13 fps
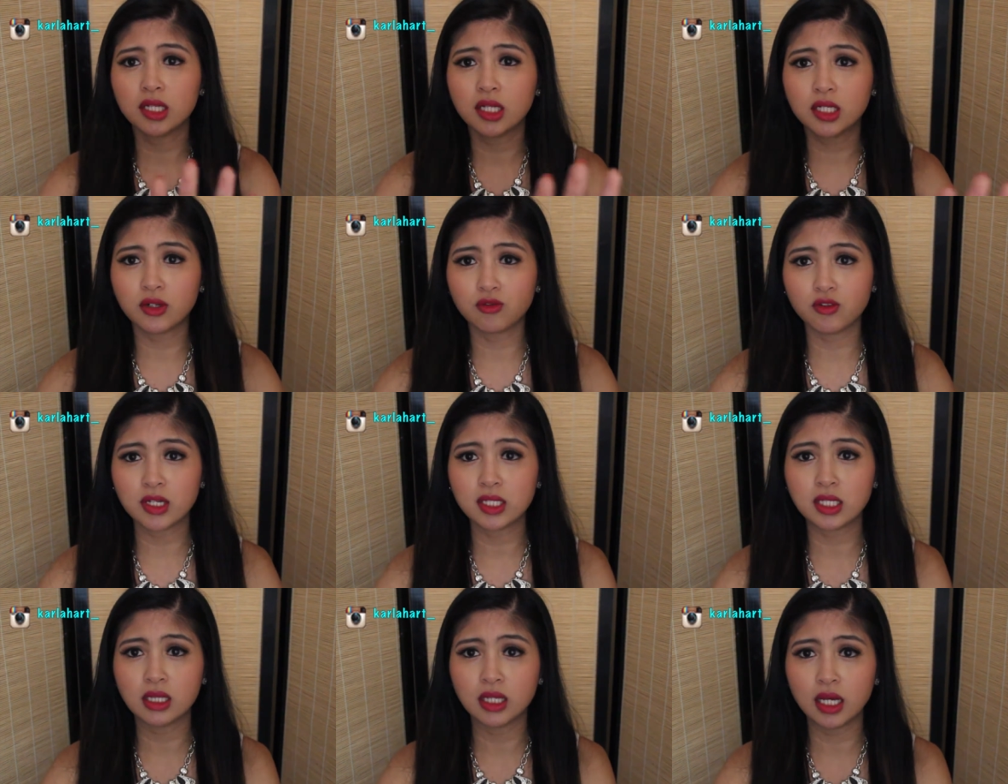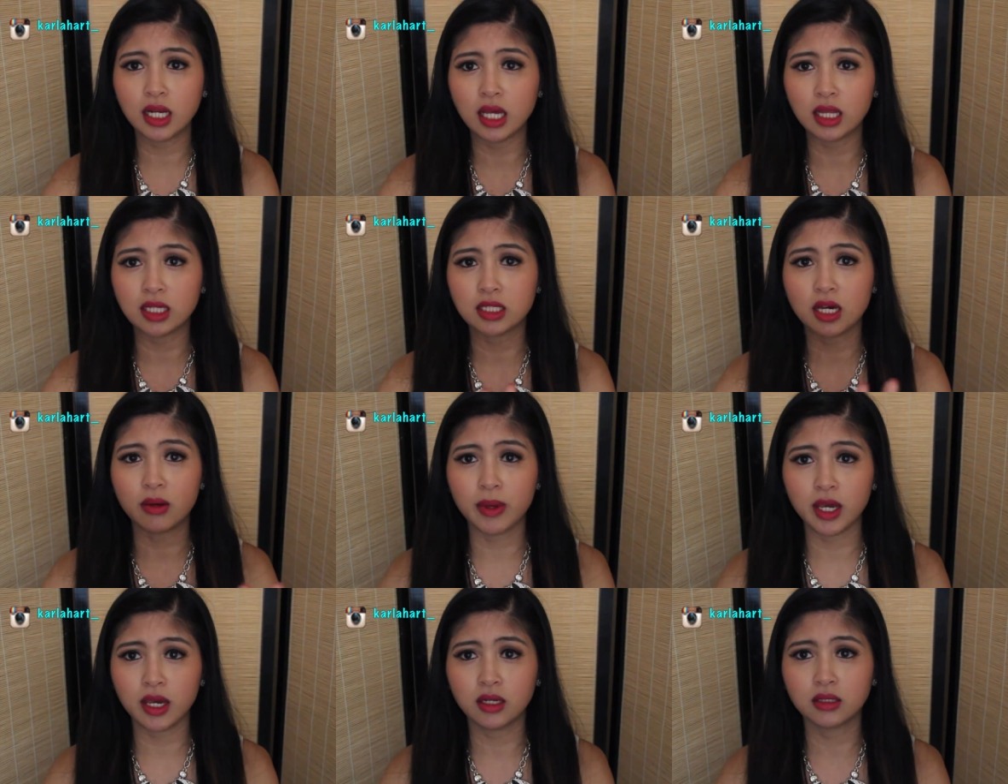the difference in lighting that's
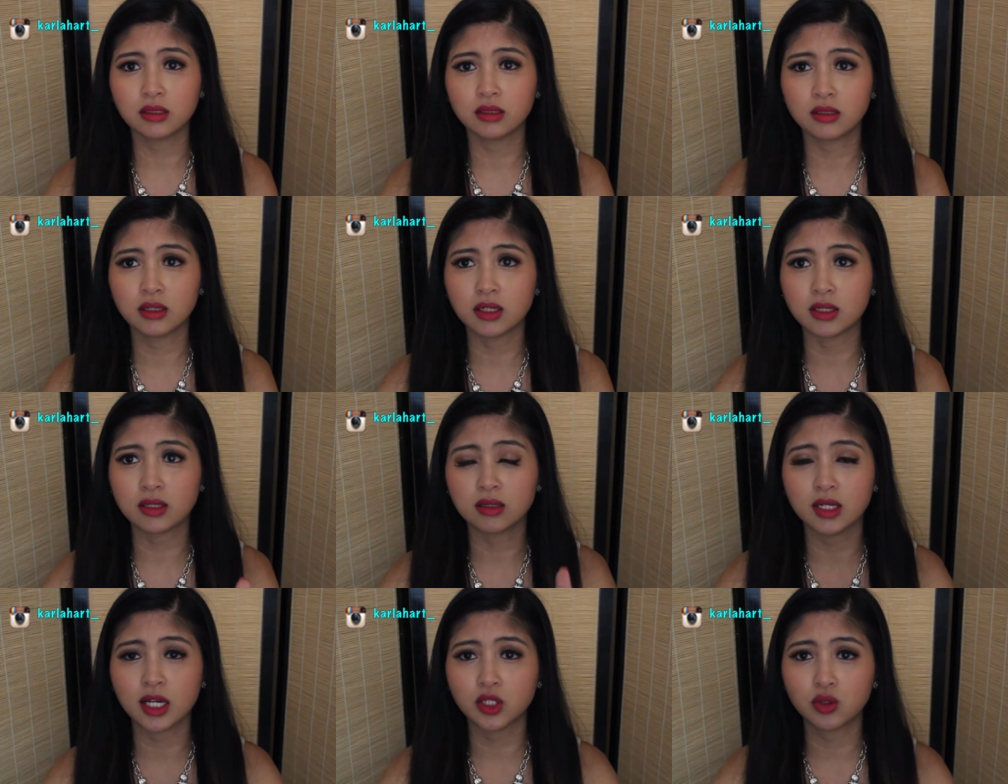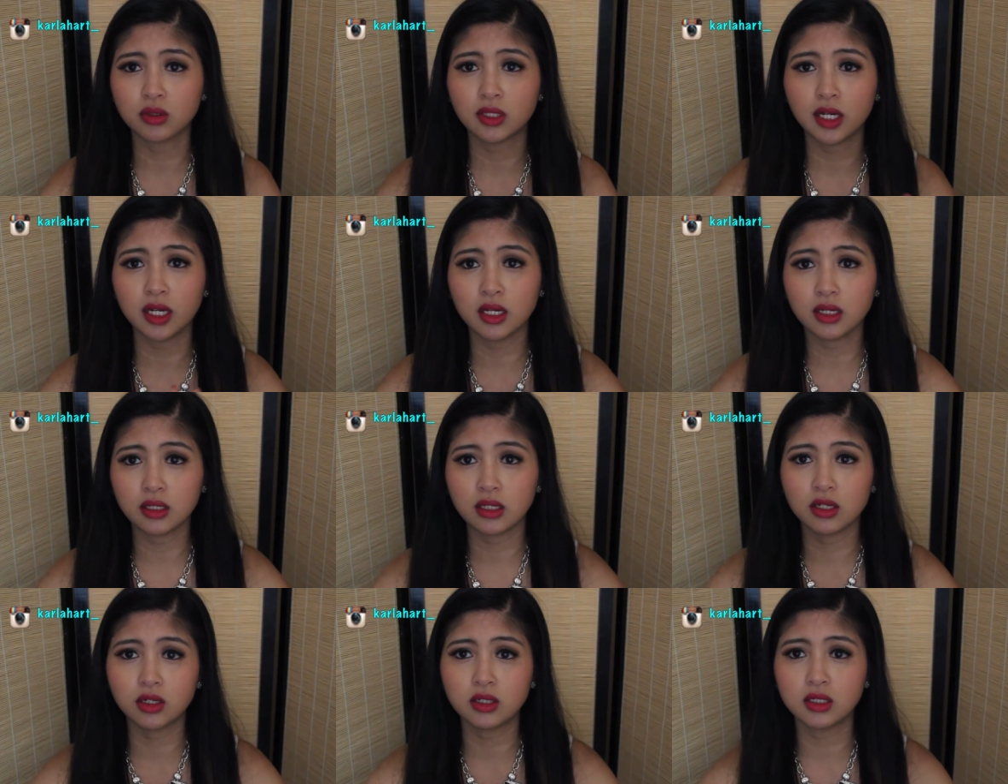coming in because natural lighting
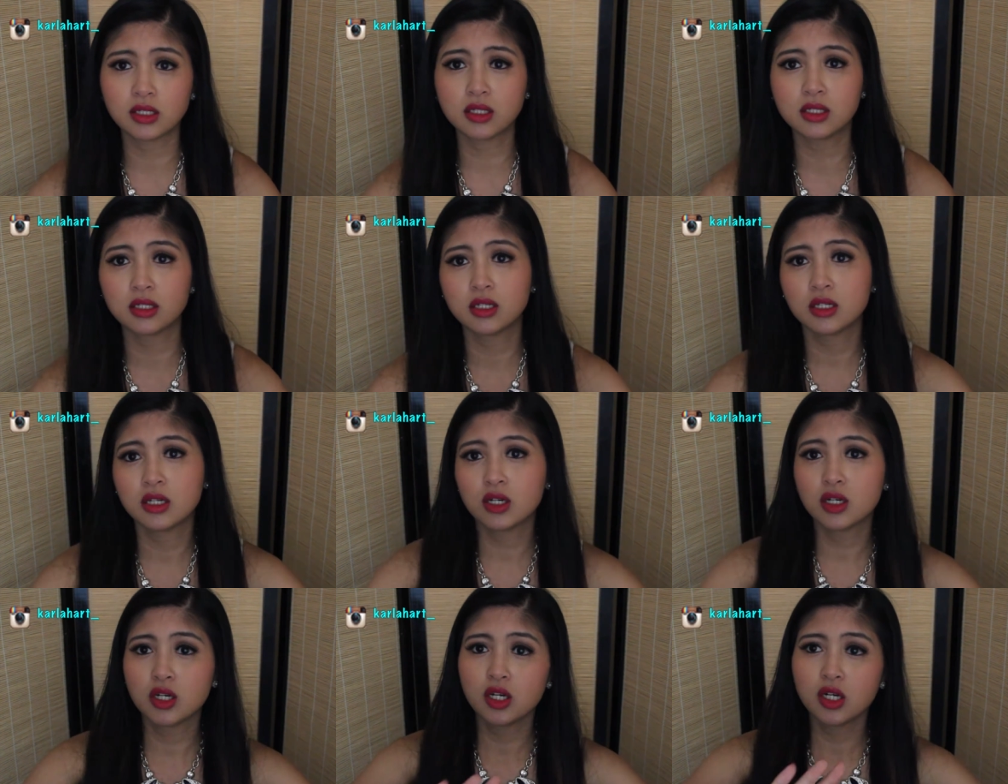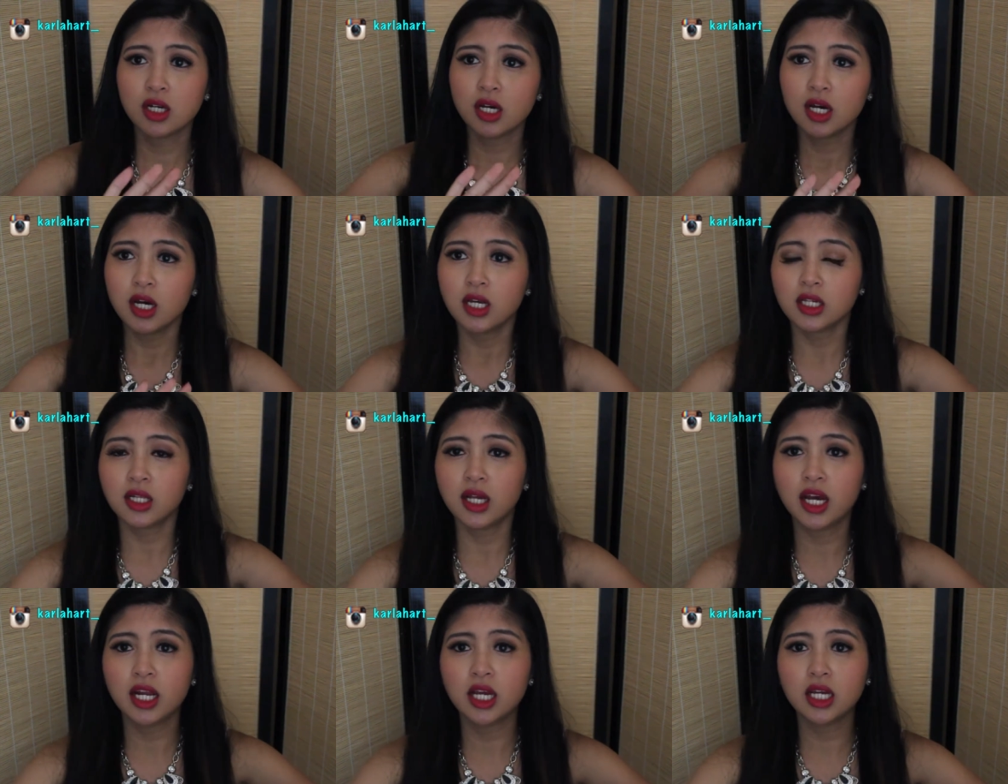here is the
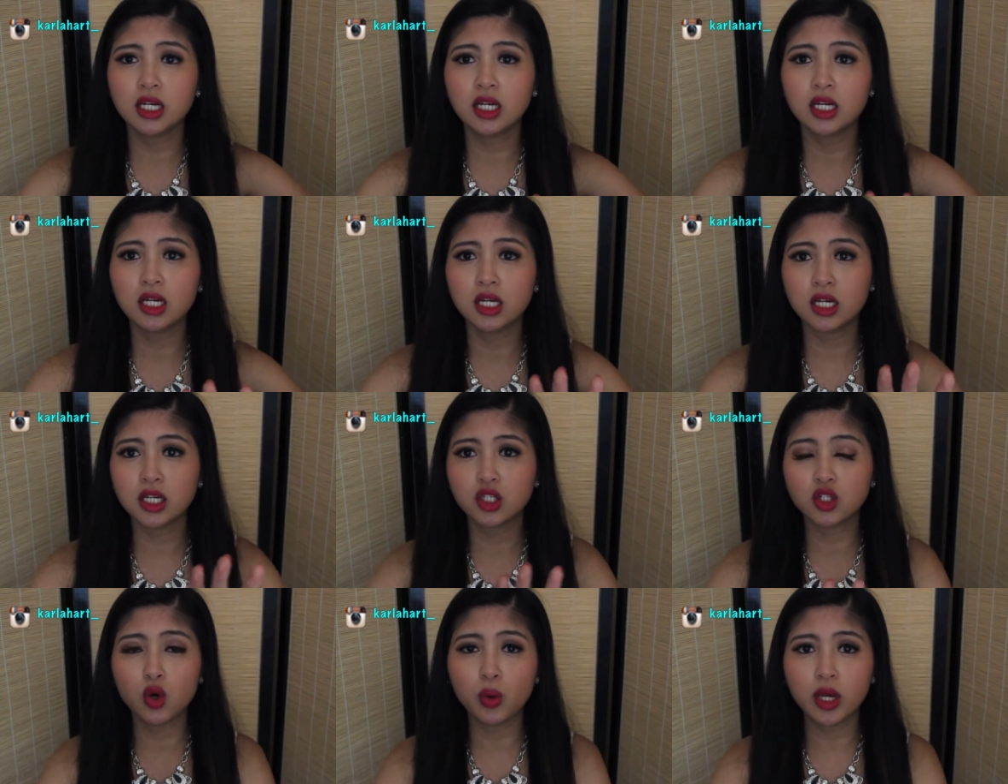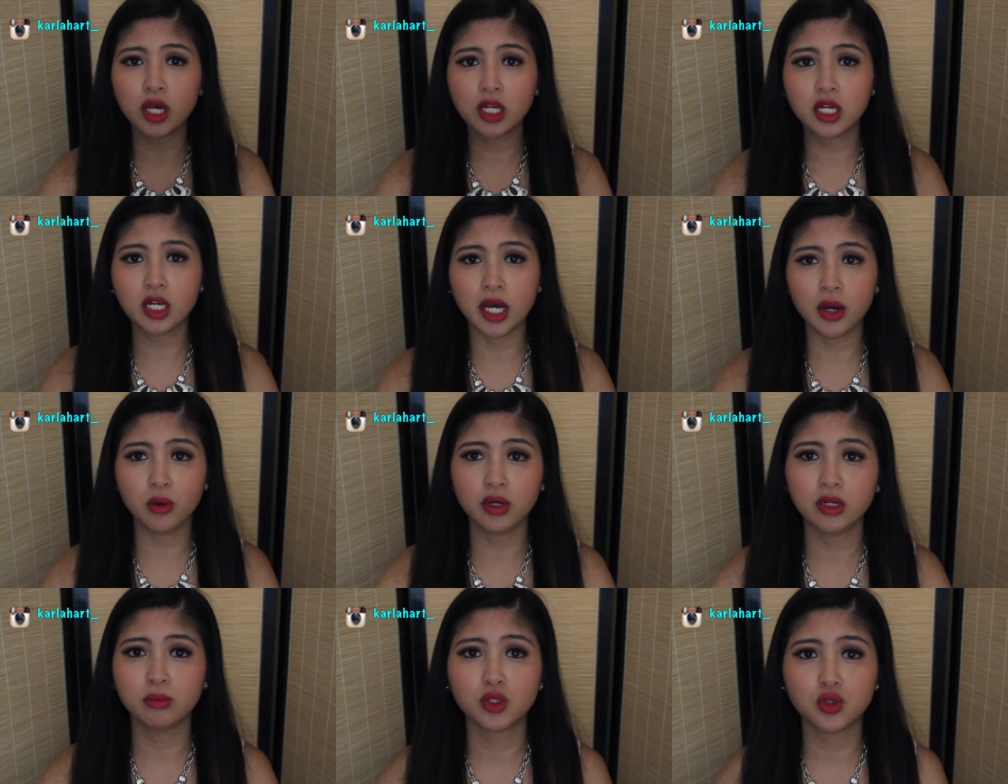lighting is going in and out
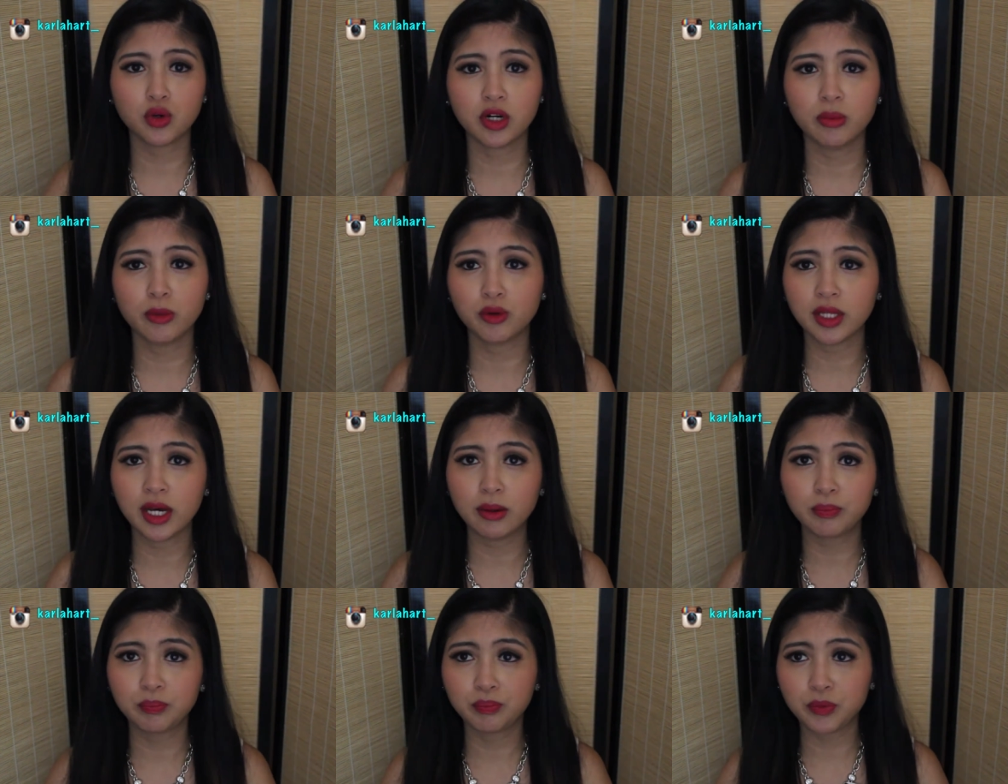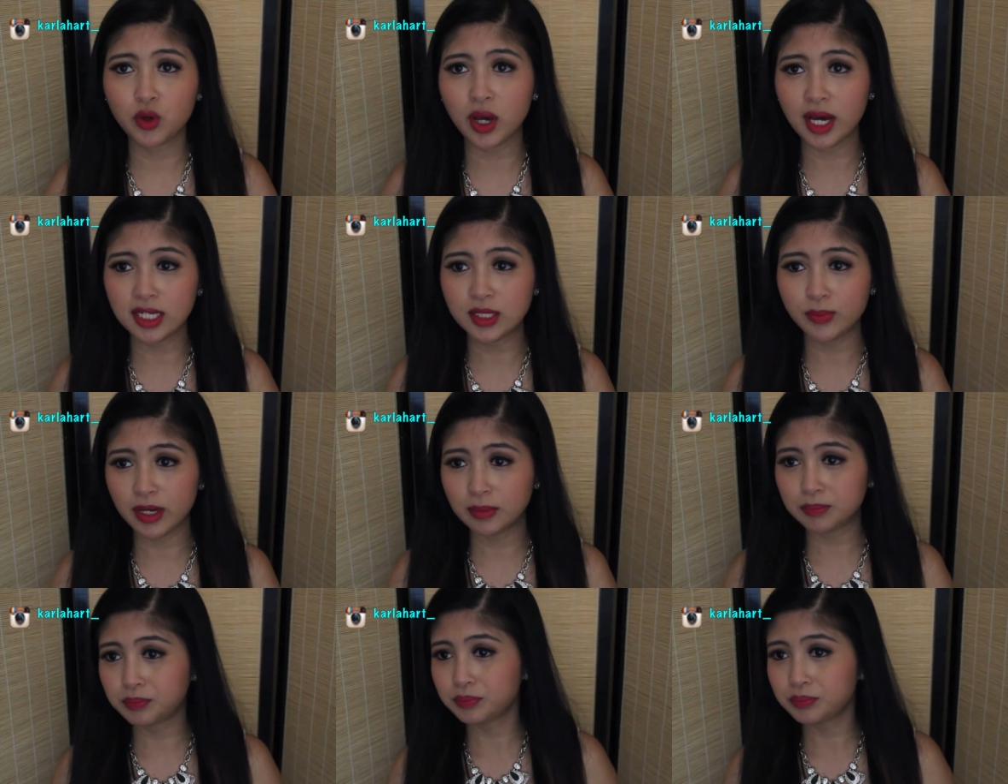and I'm sorry about that you guys but